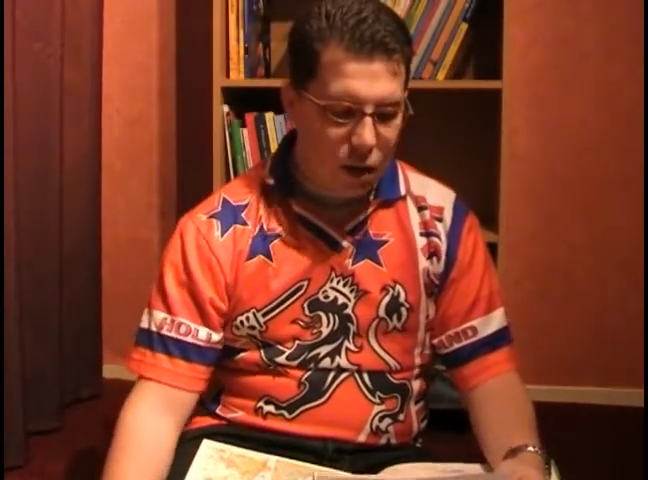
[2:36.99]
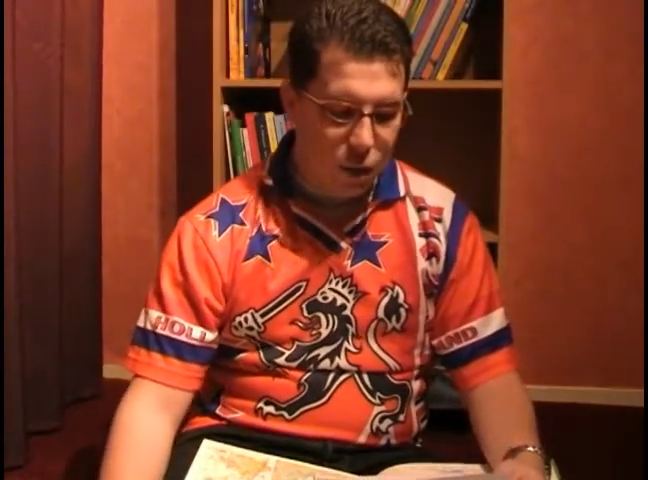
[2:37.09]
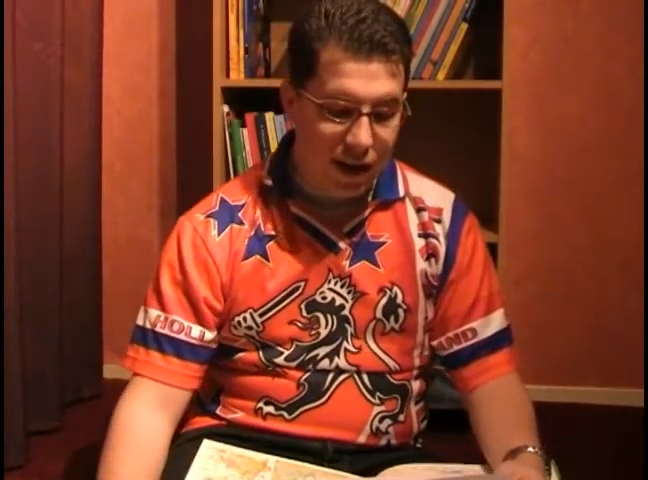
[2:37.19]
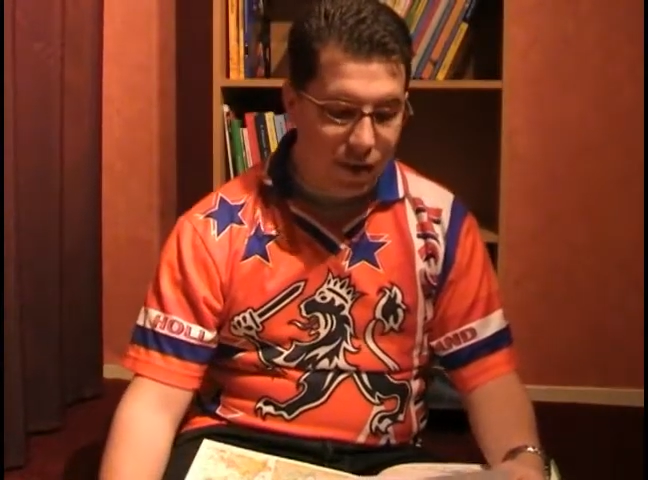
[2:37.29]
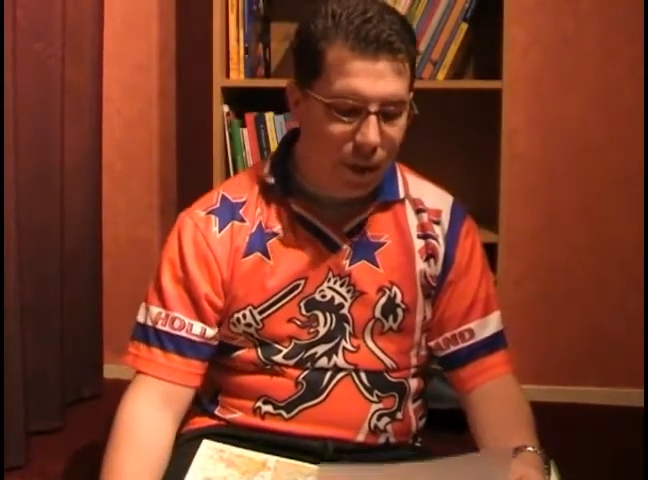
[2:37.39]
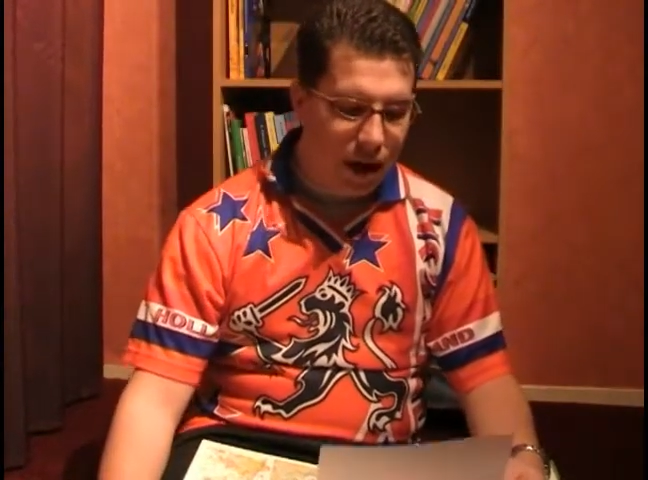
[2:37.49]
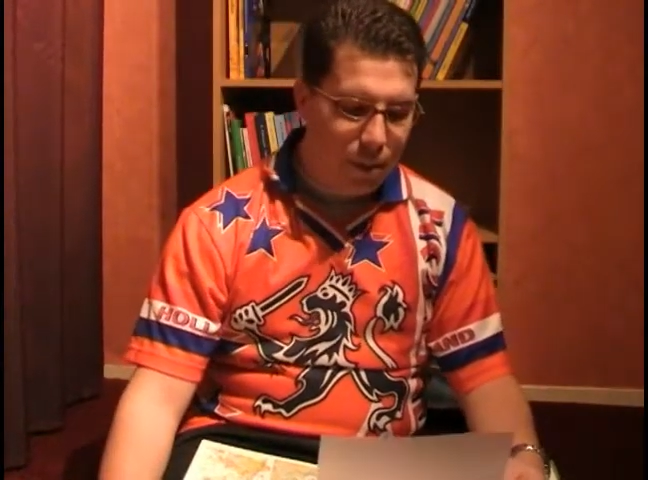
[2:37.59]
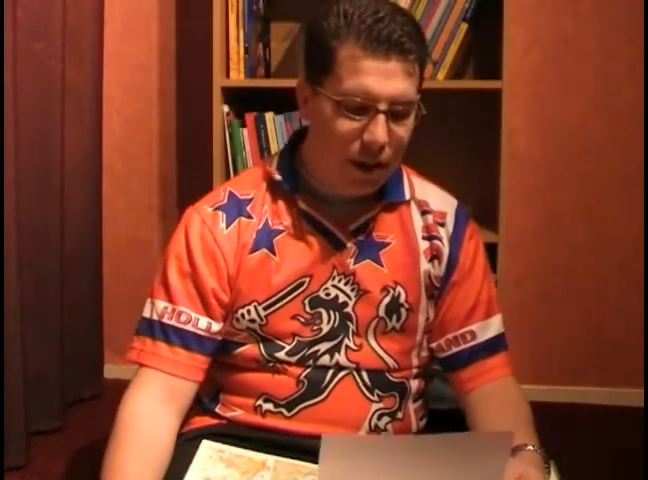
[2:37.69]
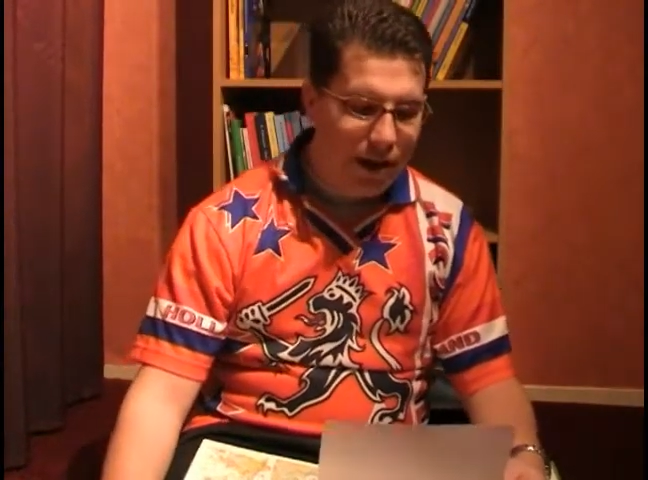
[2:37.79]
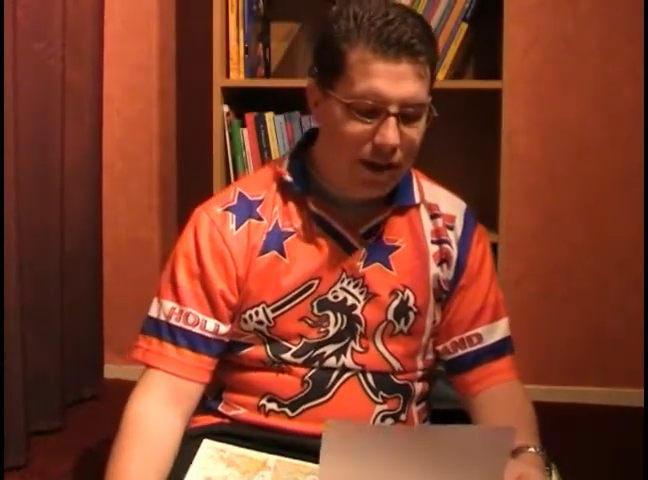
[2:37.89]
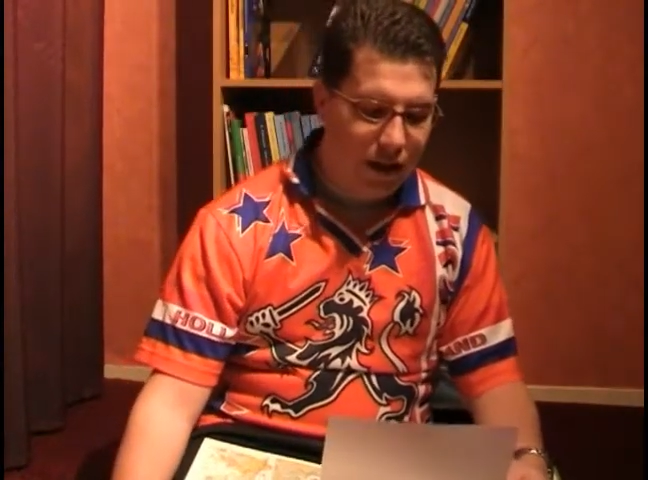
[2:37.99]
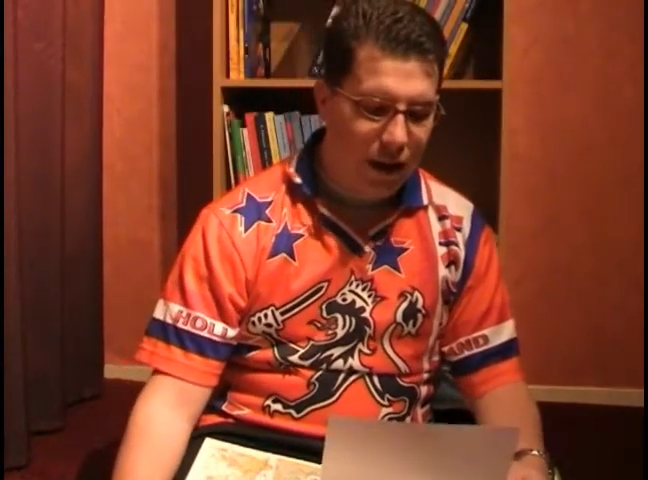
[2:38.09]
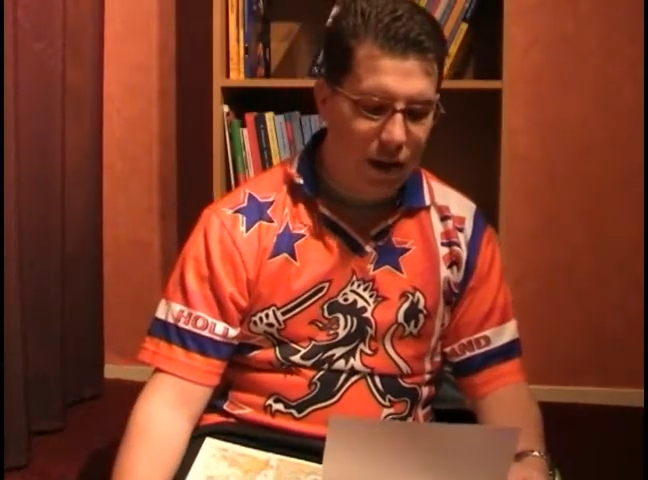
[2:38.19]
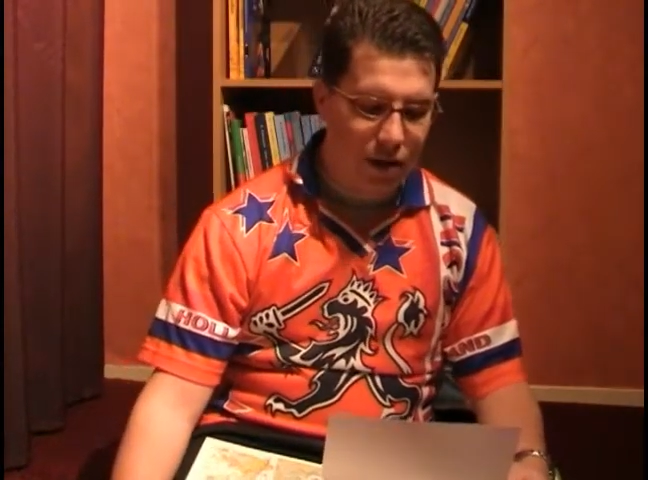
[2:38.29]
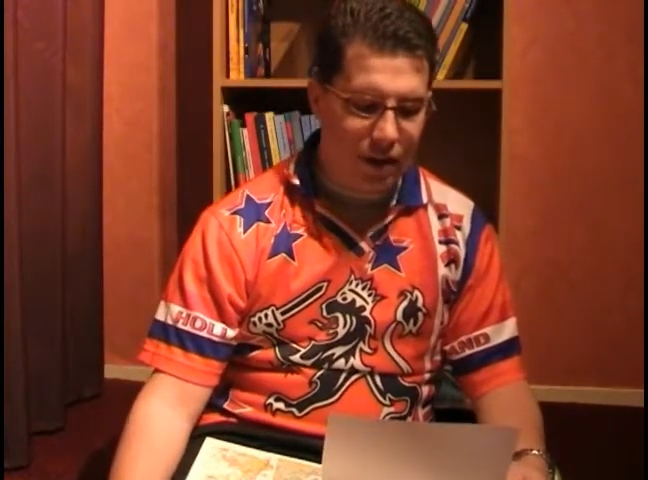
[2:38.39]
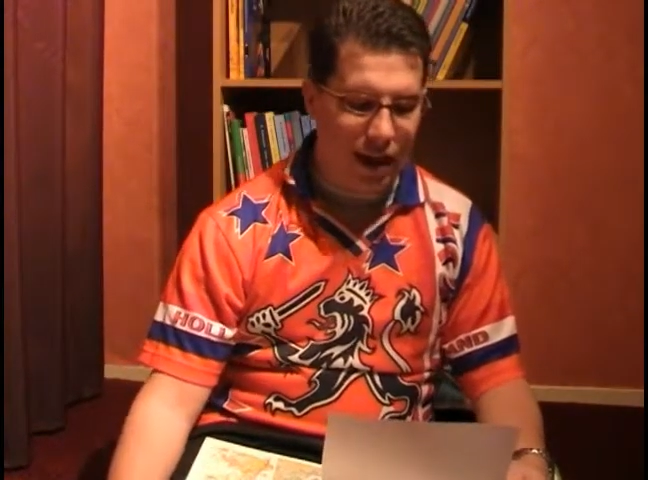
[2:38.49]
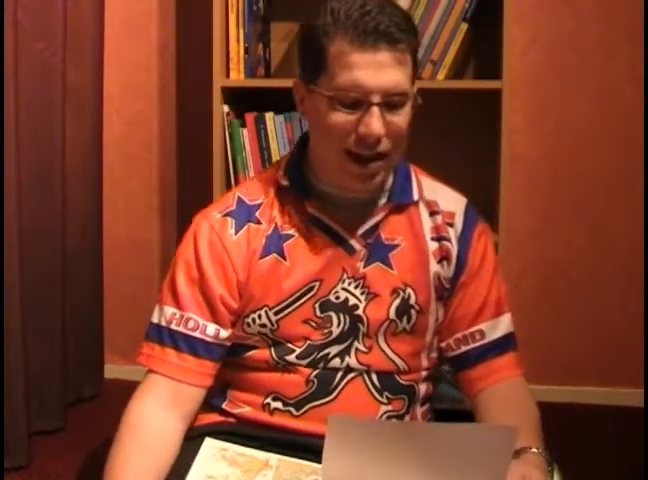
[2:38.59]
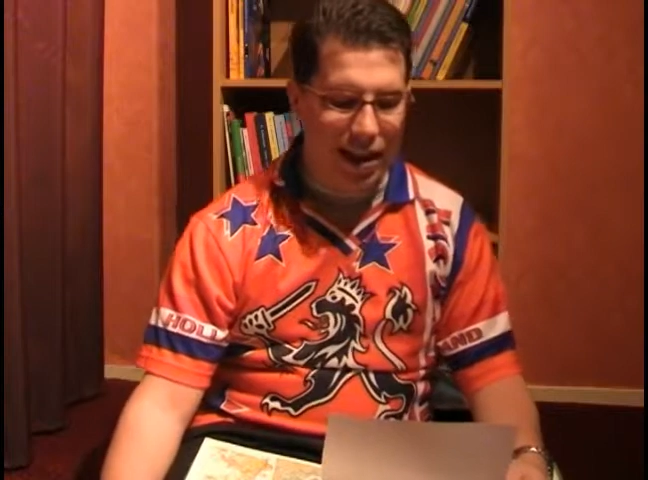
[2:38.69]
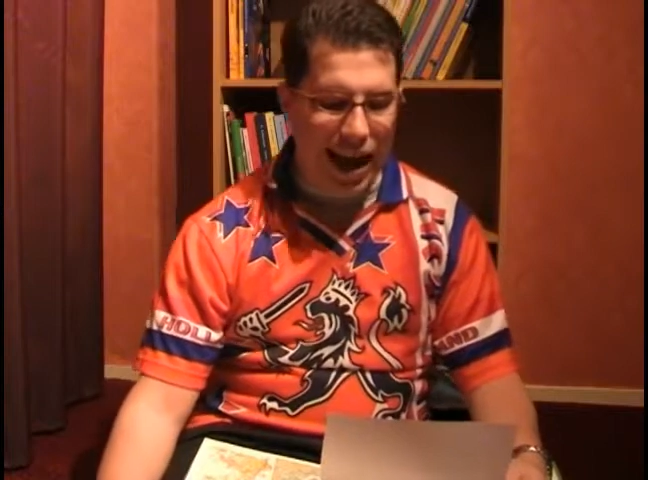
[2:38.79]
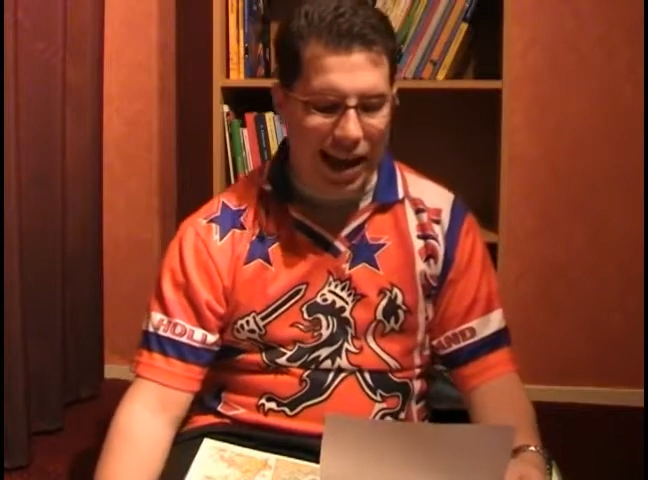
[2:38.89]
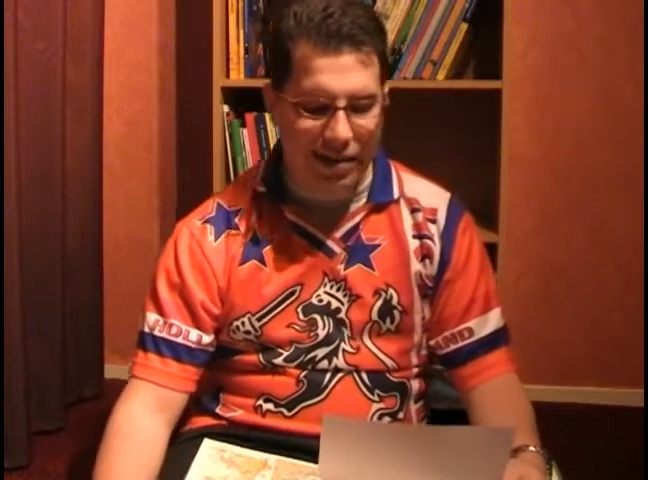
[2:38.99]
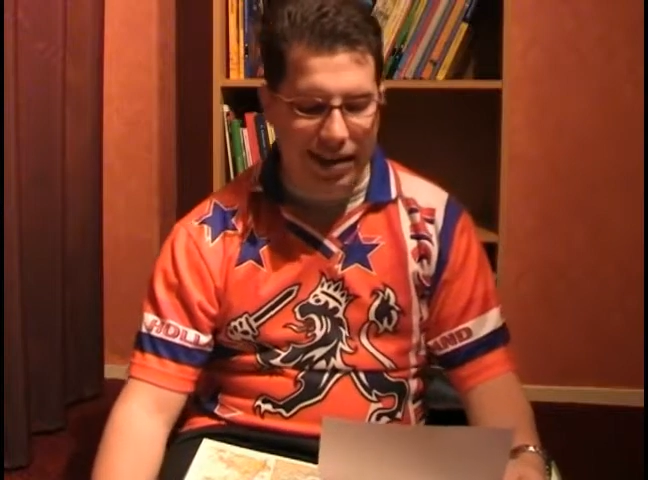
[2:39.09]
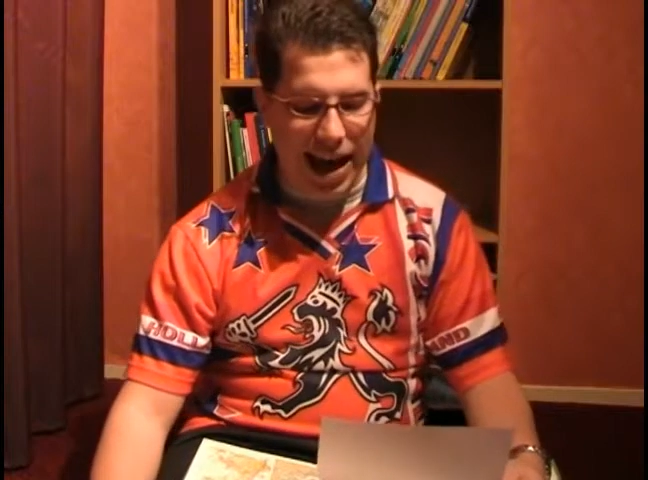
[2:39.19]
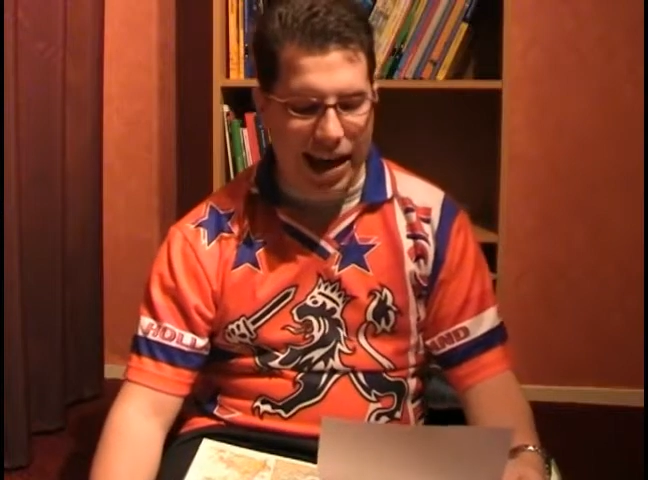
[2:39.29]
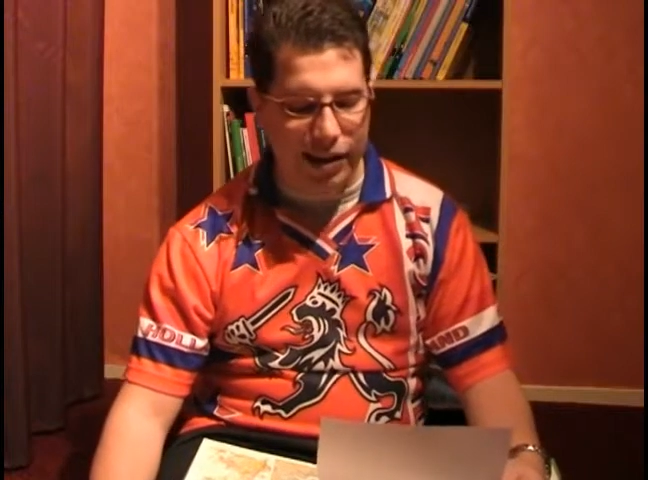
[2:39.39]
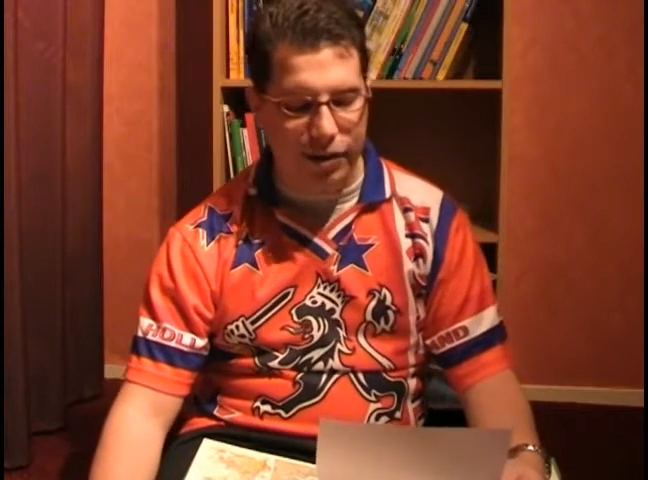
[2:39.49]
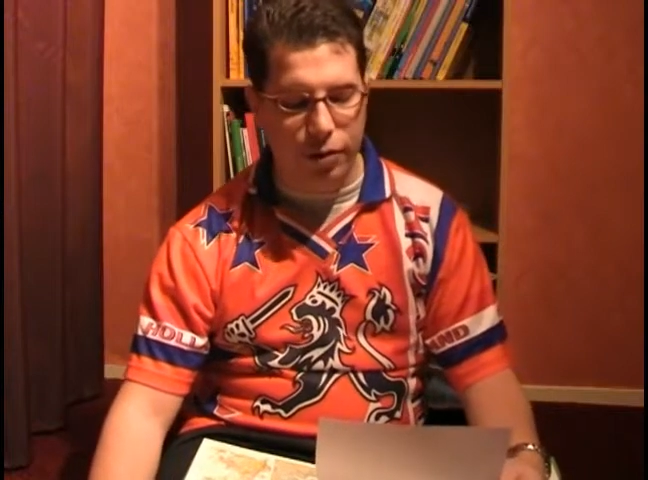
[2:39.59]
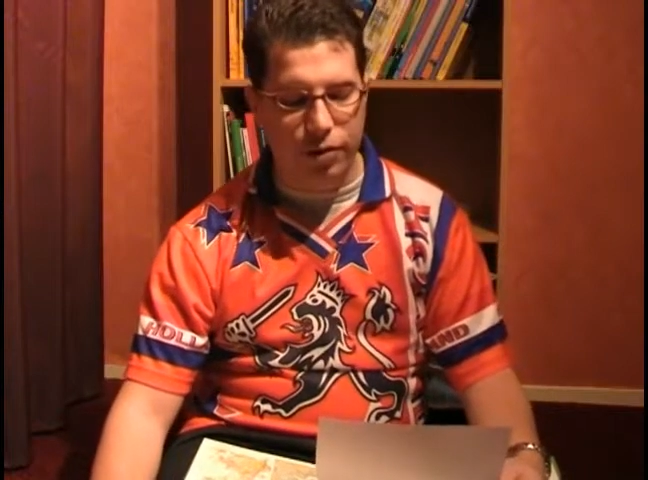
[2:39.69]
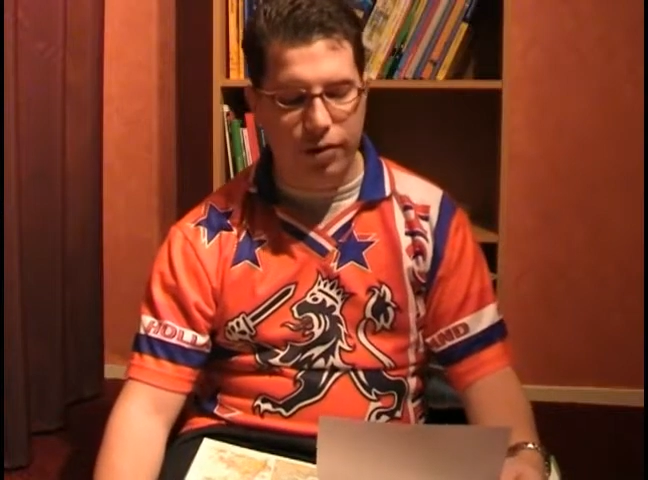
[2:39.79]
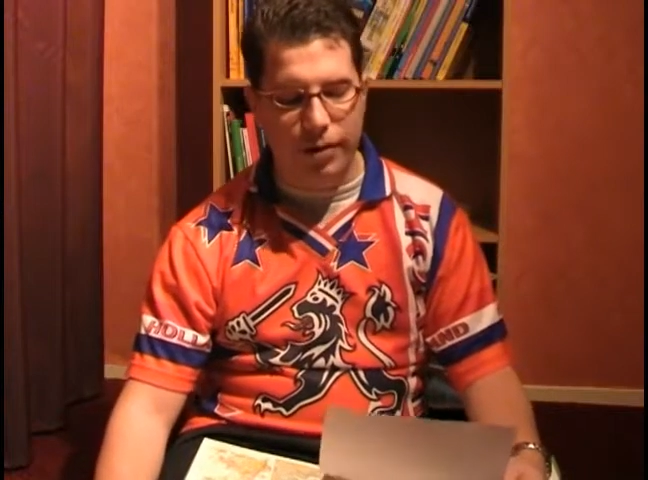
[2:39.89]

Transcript: what is my opinion on the lax attitude